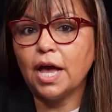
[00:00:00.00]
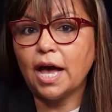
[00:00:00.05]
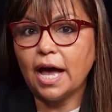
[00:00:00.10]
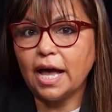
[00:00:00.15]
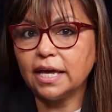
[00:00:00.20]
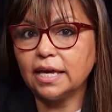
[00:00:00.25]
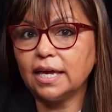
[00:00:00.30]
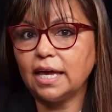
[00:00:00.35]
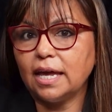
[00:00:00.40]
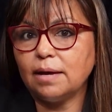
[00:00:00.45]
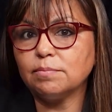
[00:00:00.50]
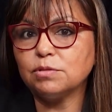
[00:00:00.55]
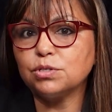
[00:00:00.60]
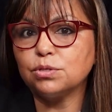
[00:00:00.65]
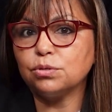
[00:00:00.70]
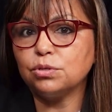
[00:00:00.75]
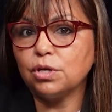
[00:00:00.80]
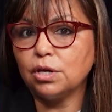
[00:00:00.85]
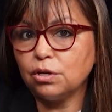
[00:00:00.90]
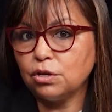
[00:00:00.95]
I came
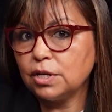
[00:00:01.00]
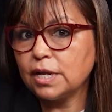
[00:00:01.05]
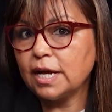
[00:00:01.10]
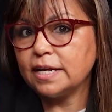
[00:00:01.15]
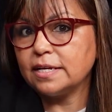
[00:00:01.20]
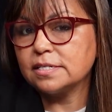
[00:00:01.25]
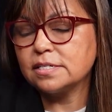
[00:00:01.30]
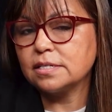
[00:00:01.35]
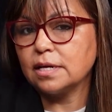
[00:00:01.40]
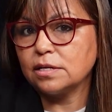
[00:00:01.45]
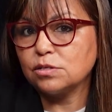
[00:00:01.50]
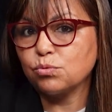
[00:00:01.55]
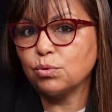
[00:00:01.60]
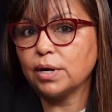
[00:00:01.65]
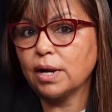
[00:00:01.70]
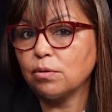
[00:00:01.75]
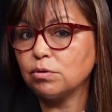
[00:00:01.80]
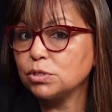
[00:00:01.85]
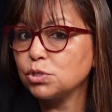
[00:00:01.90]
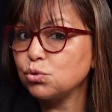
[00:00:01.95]
to the United States when
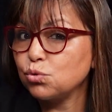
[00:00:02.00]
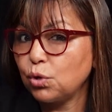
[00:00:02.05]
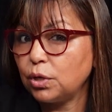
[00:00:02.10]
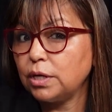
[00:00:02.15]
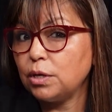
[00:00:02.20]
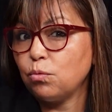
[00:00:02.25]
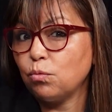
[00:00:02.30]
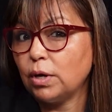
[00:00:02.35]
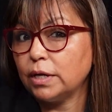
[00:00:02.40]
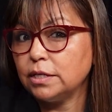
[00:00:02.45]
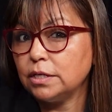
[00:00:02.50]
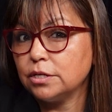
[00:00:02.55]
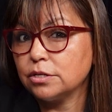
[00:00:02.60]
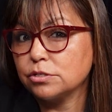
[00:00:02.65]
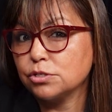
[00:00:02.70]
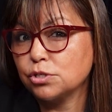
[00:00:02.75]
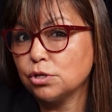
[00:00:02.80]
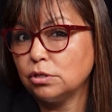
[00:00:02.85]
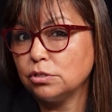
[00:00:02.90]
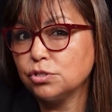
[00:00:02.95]
I was 21
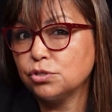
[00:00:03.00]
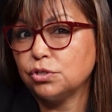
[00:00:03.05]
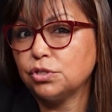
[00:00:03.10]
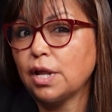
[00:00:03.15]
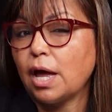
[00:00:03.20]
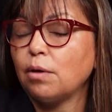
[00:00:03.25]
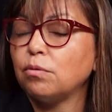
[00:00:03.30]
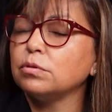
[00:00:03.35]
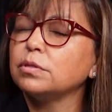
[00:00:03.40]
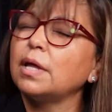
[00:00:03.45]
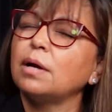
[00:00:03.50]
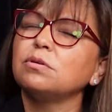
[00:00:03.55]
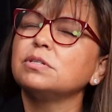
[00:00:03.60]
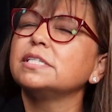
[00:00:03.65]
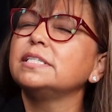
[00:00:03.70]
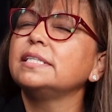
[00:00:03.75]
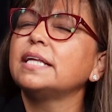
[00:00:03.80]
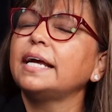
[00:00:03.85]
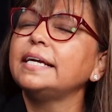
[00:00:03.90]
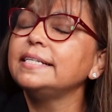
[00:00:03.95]
years old. So now that
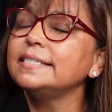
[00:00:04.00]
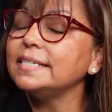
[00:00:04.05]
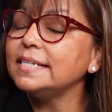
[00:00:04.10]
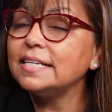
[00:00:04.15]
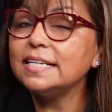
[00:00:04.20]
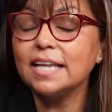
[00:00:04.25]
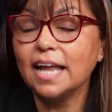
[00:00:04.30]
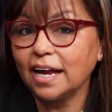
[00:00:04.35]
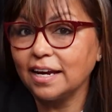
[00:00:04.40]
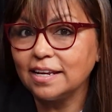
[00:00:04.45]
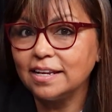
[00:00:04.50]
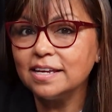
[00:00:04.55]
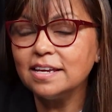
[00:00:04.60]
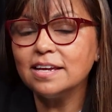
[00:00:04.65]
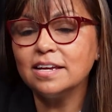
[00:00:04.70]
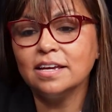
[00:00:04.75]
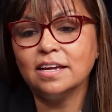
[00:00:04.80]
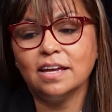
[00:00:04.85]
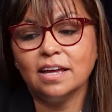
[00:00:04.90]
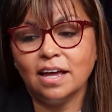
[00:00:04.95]
was 1990.
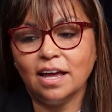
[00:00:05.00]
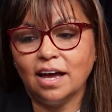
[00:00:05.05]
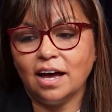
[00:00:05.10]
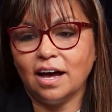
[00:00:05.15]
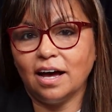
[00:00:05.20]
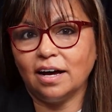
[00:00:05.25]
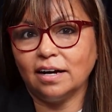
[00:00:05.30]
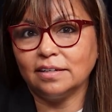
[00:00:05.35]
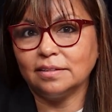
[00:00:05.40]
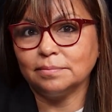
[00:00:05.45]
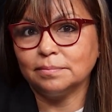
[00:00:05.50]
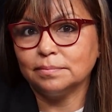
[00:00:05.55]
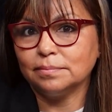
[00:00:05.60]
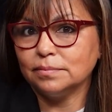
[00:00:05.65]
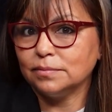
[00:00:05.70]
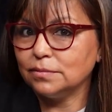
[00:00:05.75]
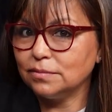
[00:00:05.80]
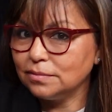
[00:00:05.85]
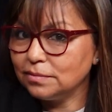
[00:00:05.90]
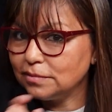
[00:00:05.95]

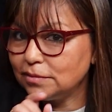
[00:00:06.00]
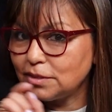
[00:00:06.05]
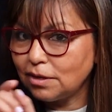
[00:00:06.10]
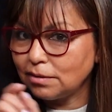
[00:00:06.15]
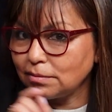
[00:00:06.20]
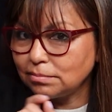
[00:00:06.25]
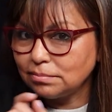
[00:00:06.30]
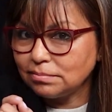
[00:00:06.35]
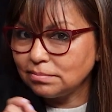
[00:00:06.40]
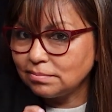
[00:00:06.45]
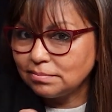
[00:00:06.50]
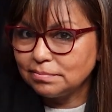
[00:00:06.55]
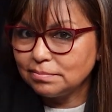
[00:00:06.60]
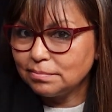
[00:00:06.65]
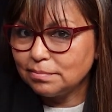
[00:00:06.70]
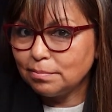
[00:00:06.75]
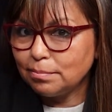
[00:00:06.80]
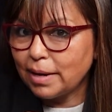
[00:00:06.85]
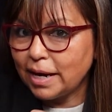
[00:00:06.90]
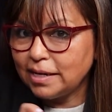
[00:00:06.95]
Don't
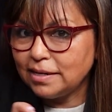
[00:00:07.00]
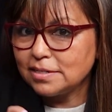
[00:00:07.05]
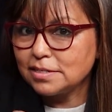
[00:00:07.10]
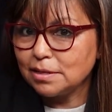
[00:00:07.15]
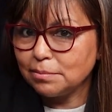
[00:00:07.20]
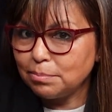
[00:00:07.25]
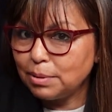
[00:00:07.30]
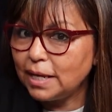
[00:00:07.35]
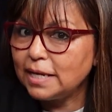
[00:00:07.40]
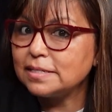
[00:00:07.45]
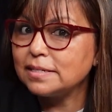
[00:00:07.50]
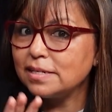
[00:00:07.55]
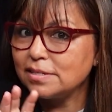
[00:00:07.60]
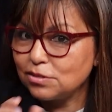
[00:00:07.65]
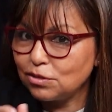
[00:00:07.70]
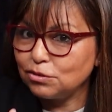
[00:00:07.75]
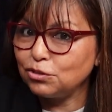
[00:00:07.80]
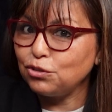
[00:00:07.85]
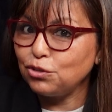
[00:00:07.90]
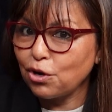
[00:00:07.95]
minus and pluses,
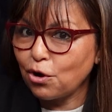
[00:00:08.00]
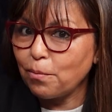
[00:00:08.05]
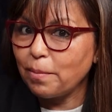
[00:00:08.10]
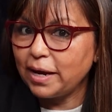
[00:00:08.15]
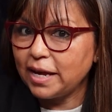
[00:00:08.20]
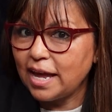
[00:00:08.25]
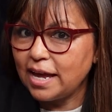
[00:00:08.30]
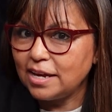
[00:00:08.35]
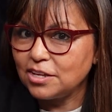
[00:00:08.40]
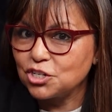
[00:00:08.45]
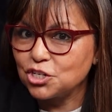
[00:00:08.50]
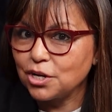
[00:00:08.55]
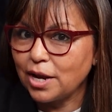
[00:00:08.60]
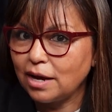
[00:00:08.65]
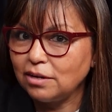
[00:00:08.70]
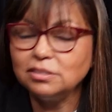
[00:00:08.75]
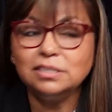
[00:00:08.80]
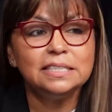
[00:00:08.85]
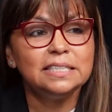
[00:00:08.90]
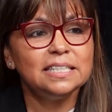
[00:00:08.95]
so you know my age
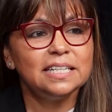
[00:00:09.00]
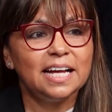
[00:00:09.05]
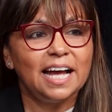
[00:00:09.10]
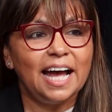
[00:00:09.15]
now.